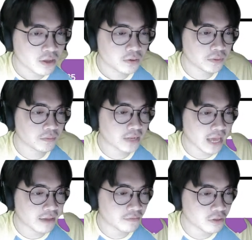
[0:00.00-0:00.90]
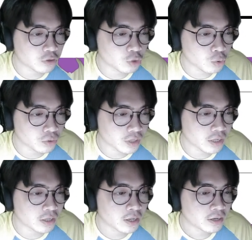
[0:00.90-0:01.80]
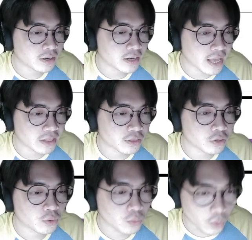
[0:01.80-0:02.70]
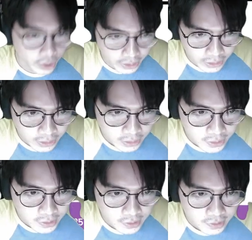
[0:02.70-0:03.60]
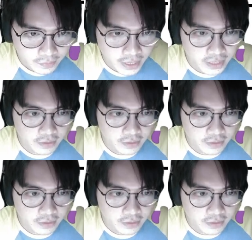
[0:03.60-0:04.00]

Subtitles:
we will have the total net work, right?